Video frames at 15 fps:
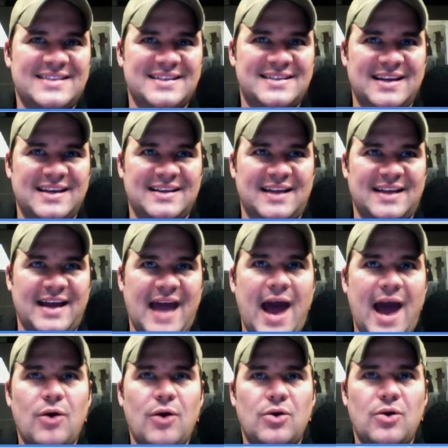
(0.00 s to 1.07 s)
thing. Like,
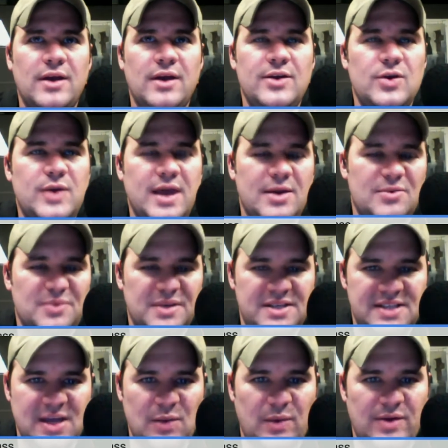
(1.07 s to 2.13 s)
how you can't really
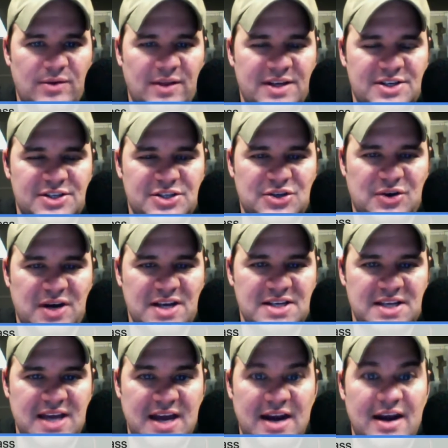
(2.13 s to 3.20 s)
say one religion is
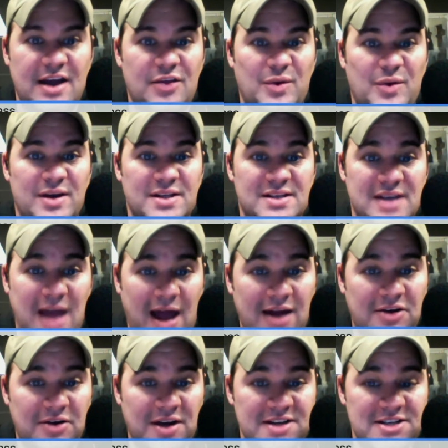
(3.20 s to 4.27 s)
crazy and another one is
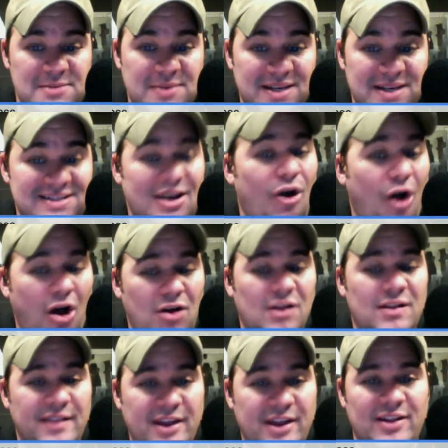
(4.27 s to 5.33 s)
not crazy because they're all a
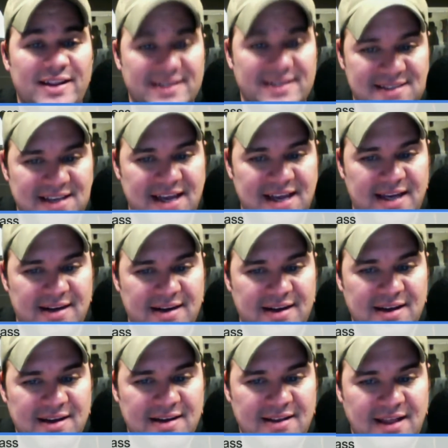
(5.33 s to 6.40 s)
little insane.
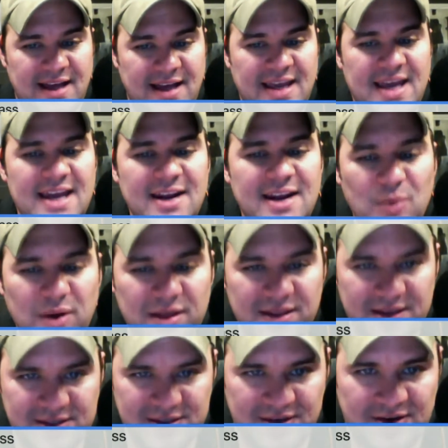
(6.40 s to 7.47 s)
Like, any one of
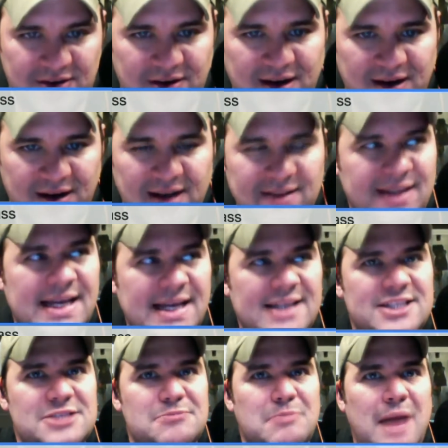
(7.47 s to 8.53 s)
these are, and like
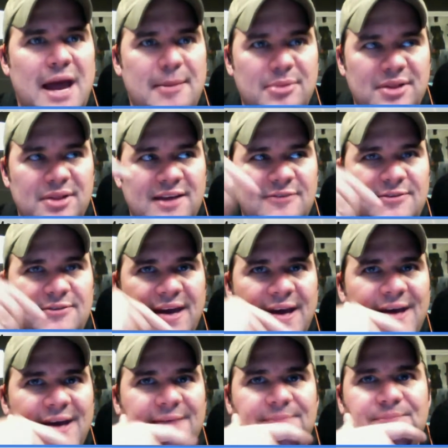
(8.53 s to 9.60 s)
that's my belief,
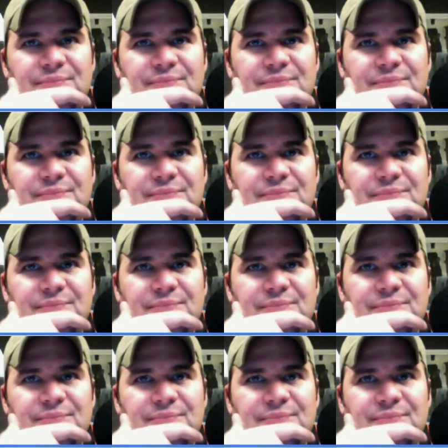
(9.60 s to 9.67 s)
and